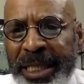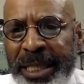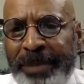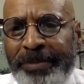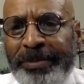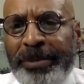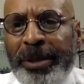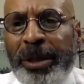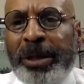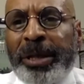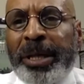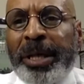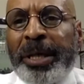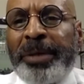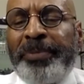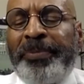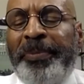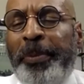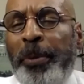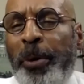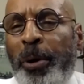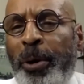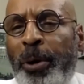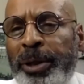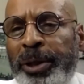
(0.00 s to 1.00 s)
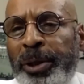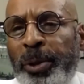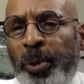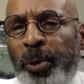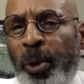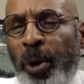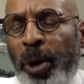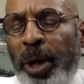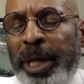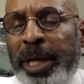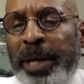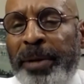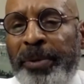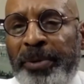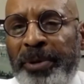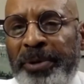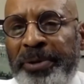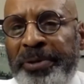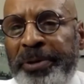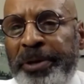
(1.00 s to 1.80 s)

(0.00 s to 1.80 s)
I'm looking forward to working with